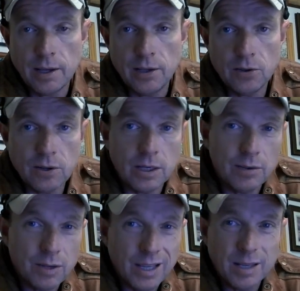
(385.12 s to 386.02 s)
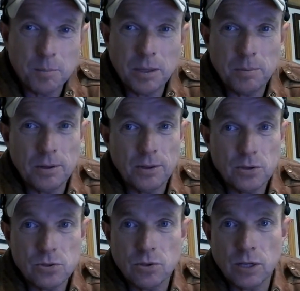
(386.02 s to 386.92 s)
You can even hit people and
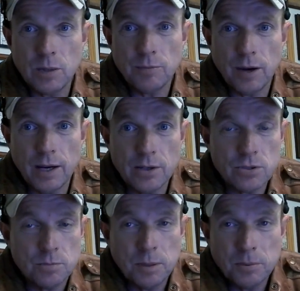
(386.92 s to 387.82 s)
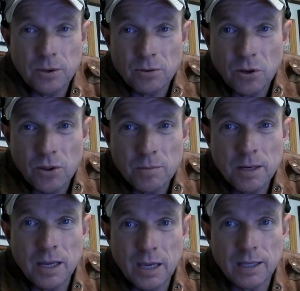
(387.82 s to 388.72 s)
they'll still keep fighting. Some people don't know they've
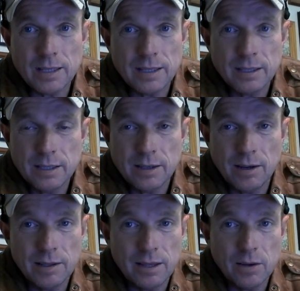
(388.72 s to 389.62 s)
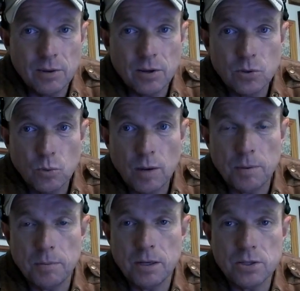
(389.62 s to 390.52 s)
been hit, all right? They don't hear the
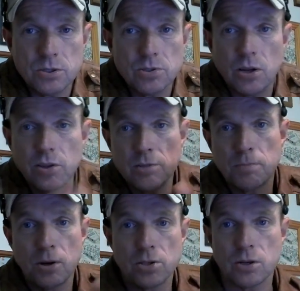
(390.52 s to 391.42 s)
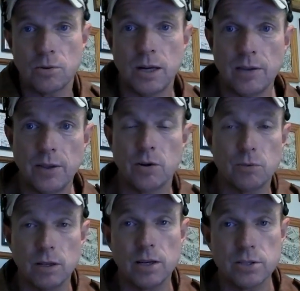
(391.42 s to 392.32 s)
weapon because there's all these bullets going out and they don't
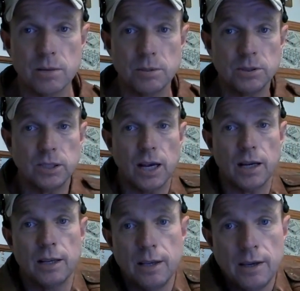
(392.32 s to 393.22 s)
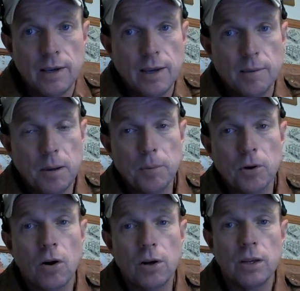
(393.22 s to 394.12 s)
realize they've been shot. People
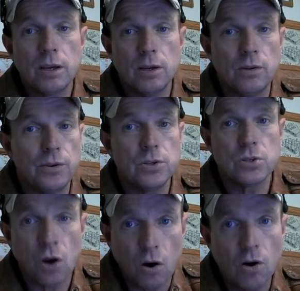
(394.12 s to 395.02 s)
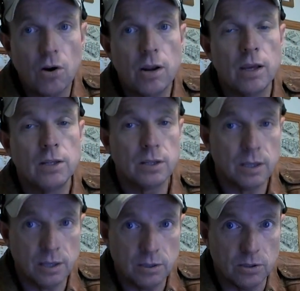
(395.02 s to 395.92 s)
are hard to kill. They're just hard to
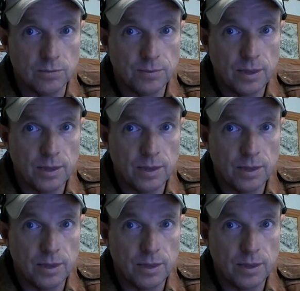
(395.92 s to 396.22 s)
kill.